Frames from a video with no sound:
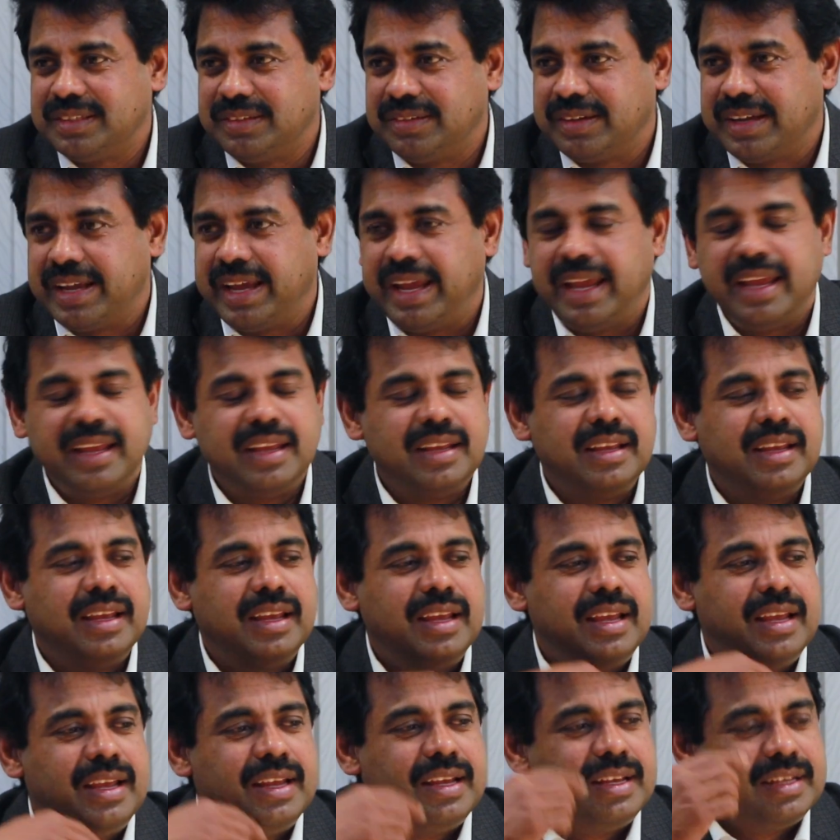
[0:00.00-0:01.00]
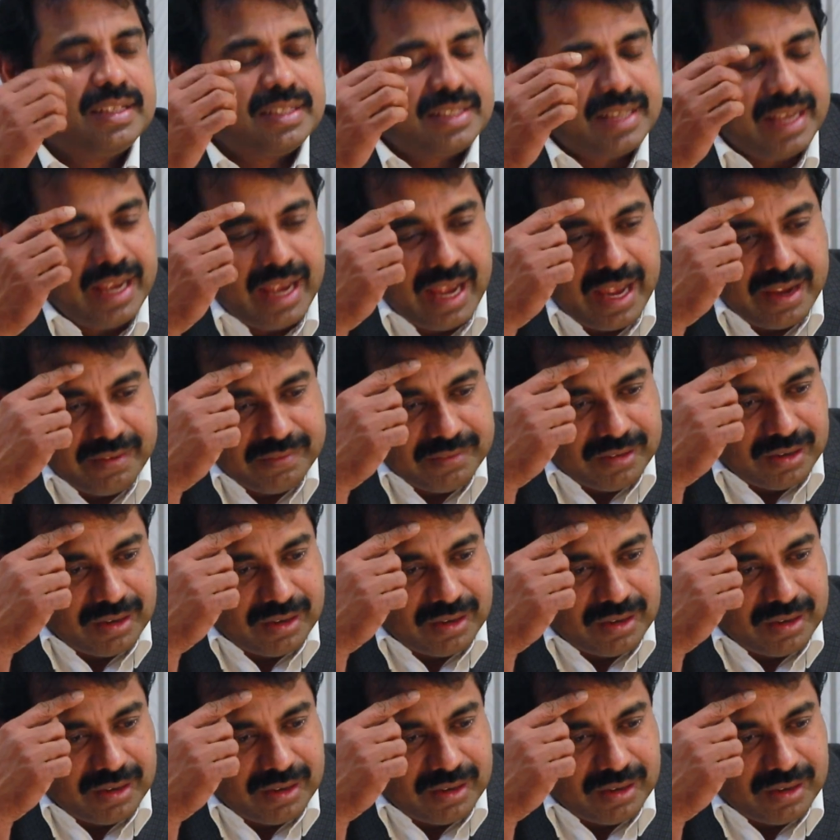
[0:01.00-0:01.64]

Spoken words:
Okay? Say, I've